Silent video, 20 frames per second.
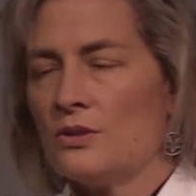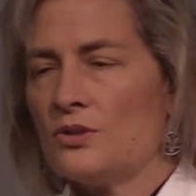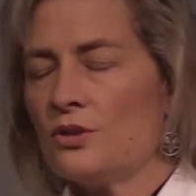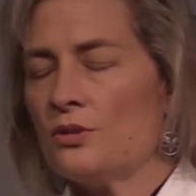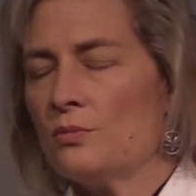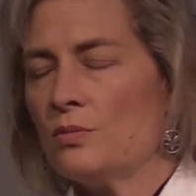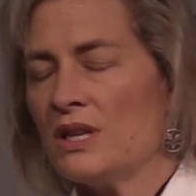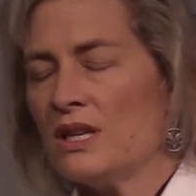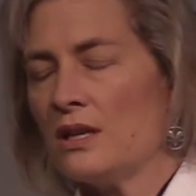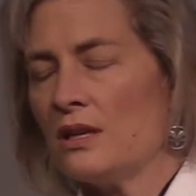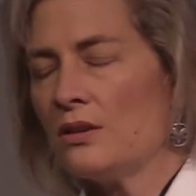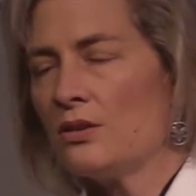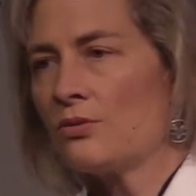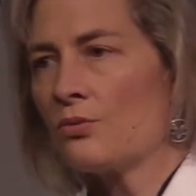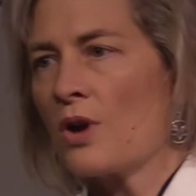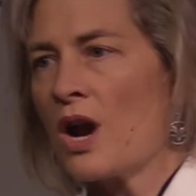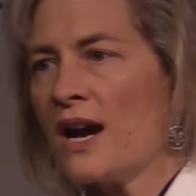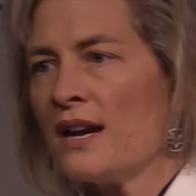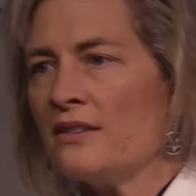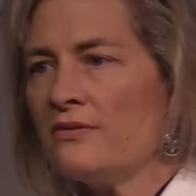To be
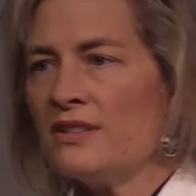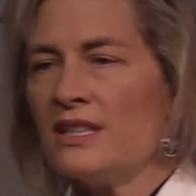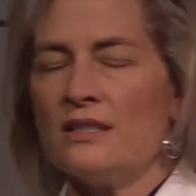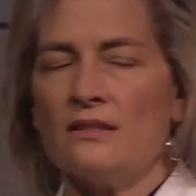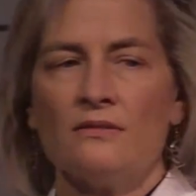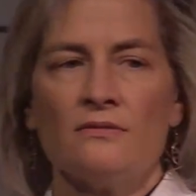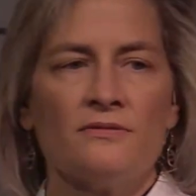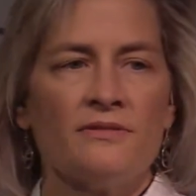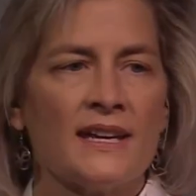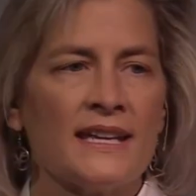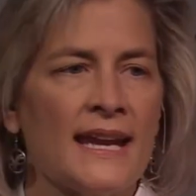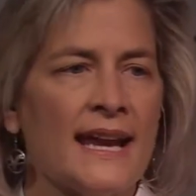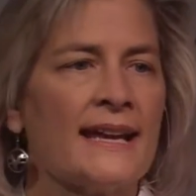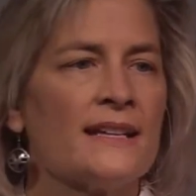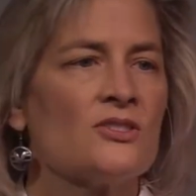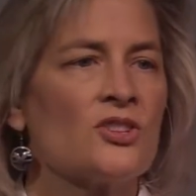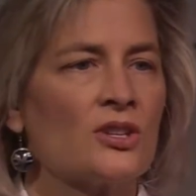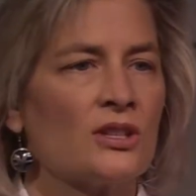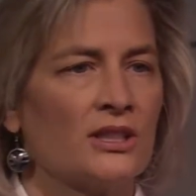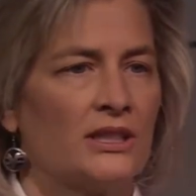thriving
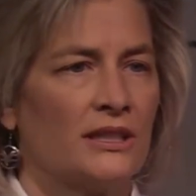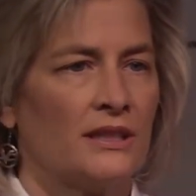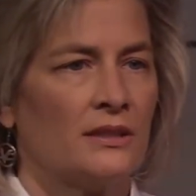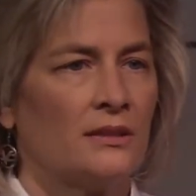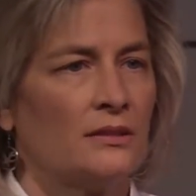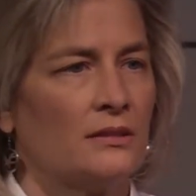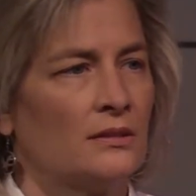financially.